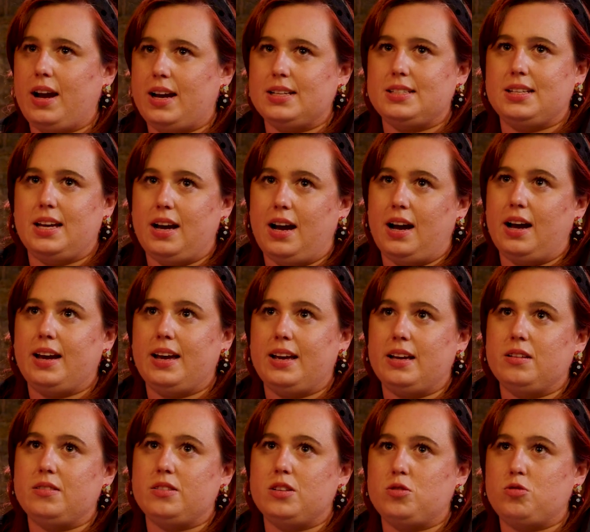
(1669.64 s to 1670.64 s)
I say, like
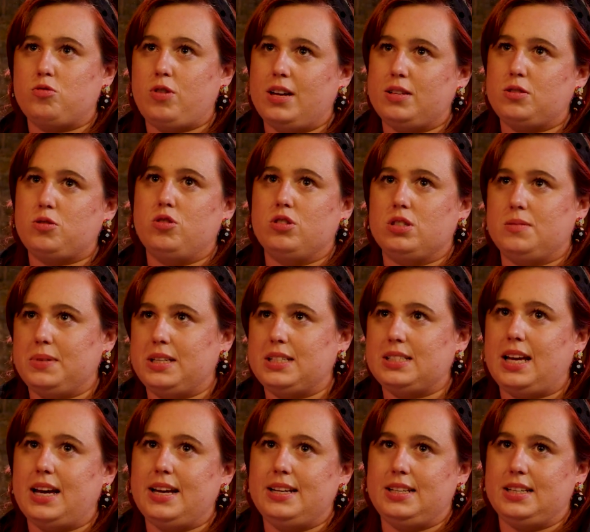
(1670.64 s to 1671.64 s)
the stress causes me
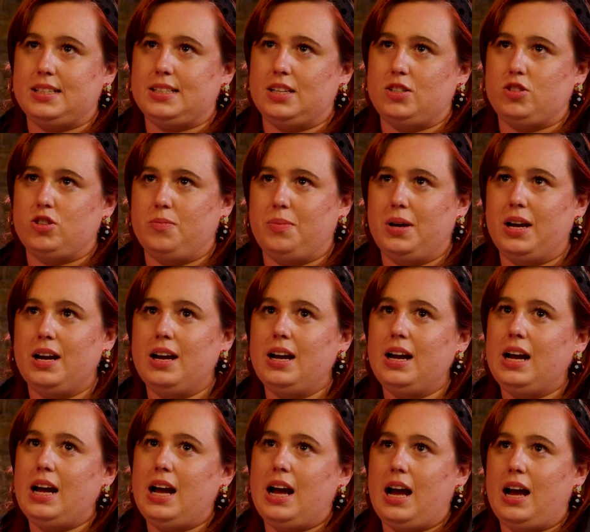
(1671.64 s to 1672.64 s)
anxiety, etc. But
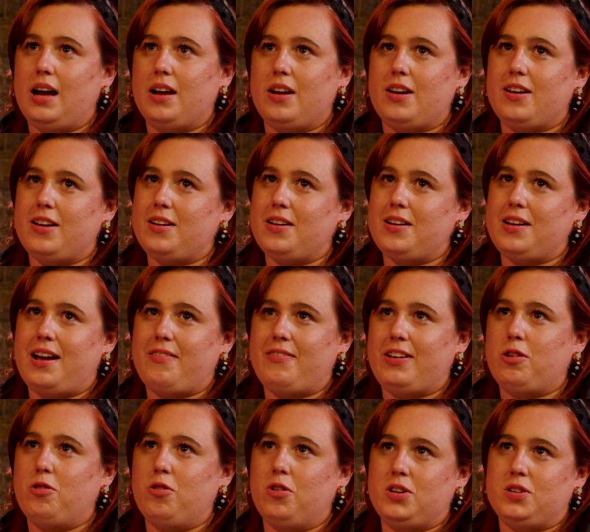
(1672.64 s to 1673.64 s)
I
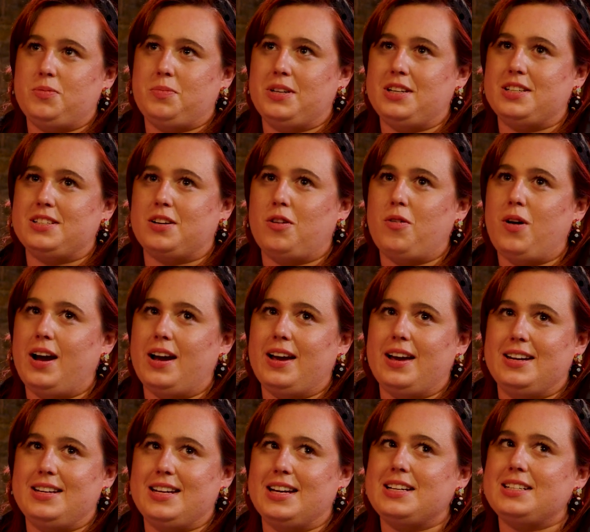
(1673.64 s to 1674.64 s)
think all entrepreneurs are quite
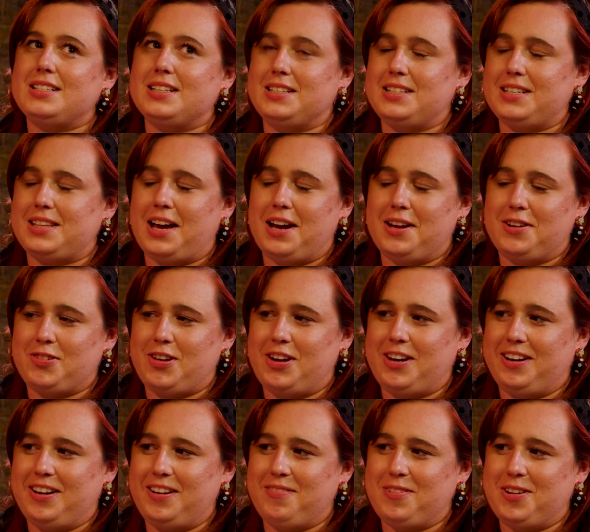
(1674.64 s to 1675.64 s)
addicted to that
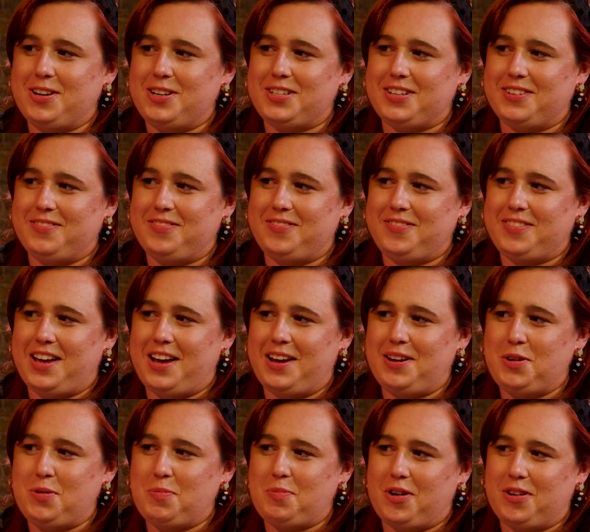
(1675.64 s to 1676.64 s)
adrenaline rush of that
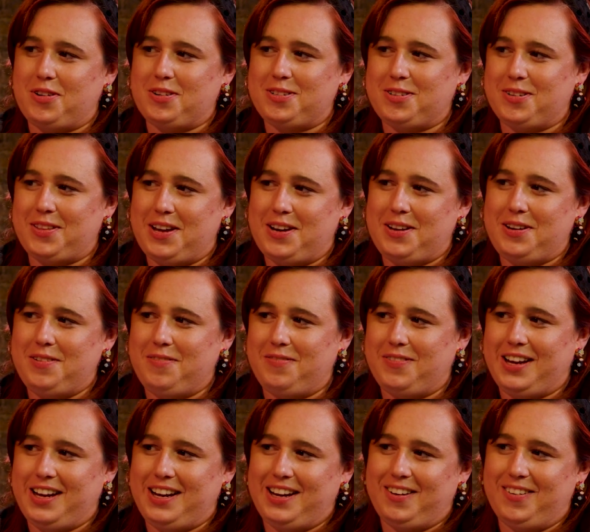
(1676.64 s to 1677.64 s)
new product or that new
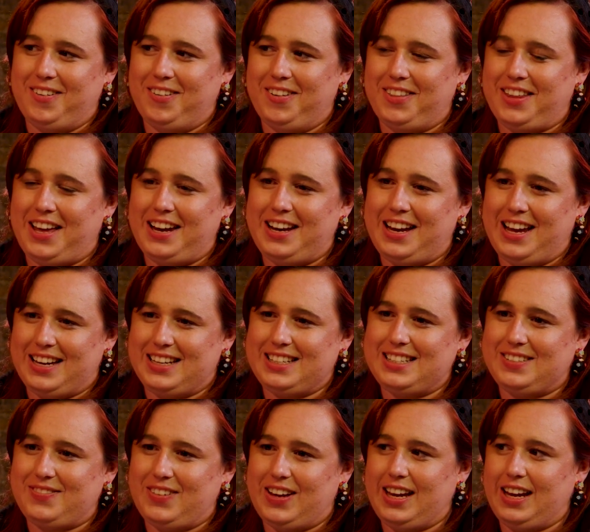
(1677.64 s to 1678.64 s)
thing or that next
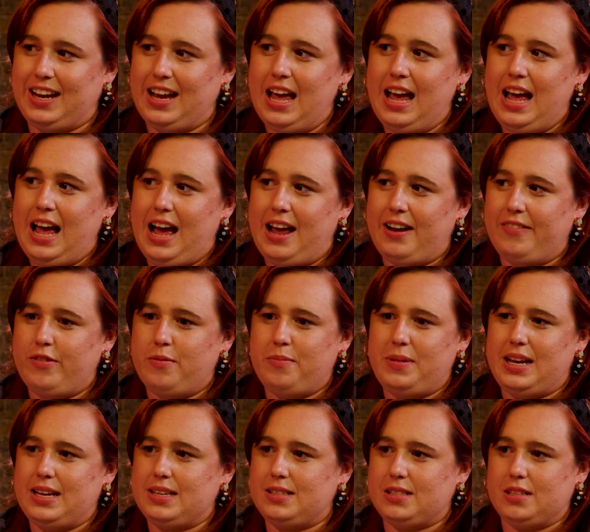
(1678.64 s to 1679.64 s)
thing. And for
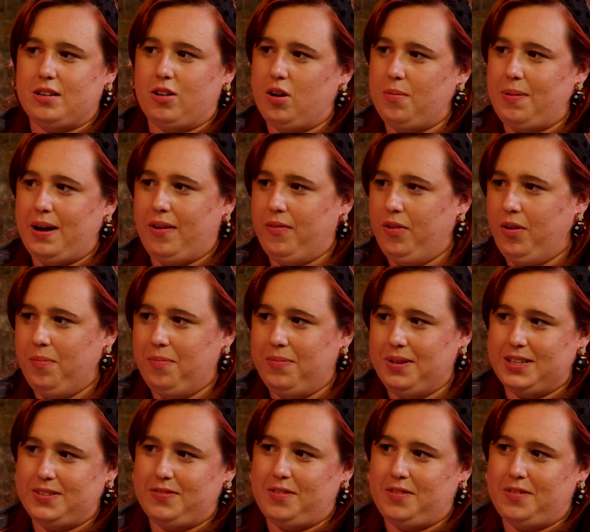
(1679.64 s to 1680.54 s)
me, it's not about numbers.